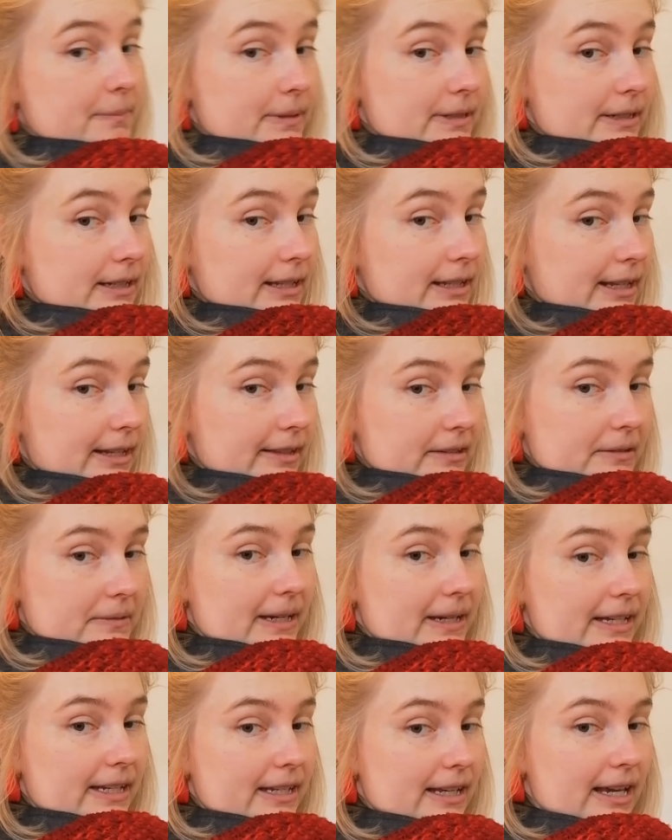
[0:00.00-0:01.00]
but I like the
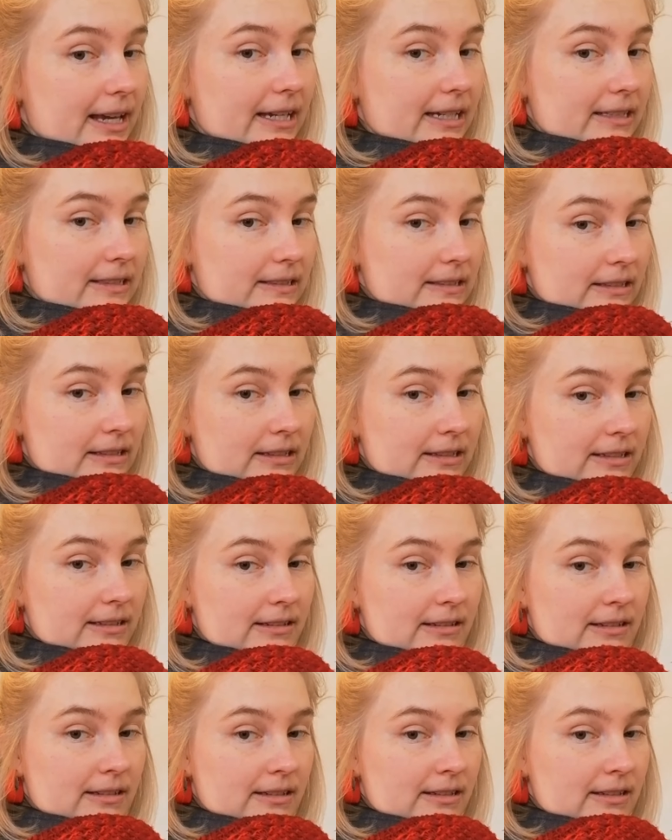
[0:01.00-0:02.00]
way it hangs.
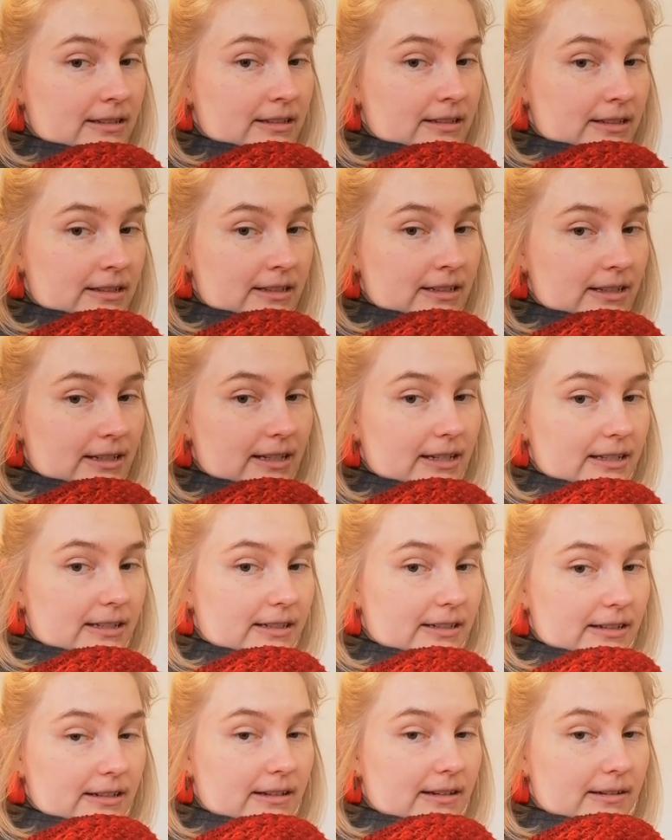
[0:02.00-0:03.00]

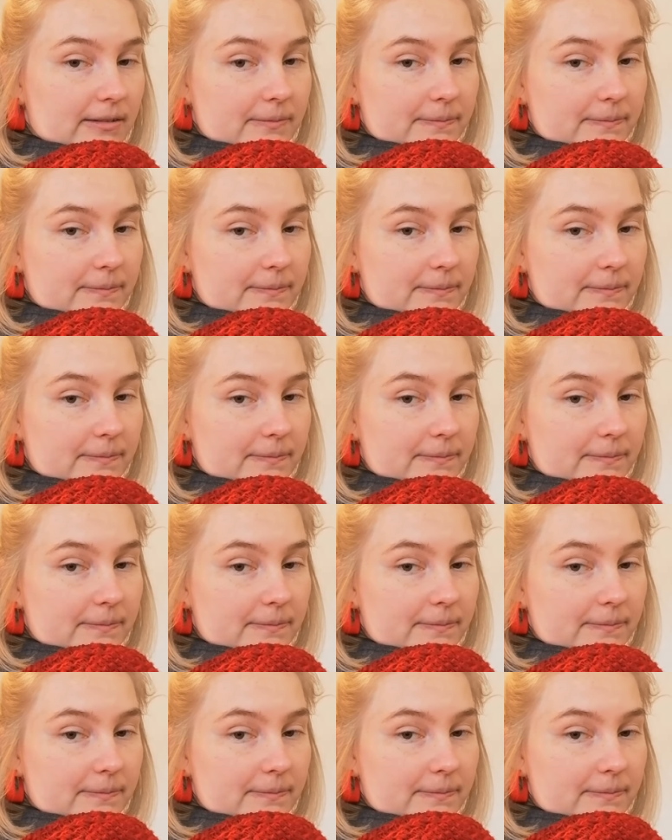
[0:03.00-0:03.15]
And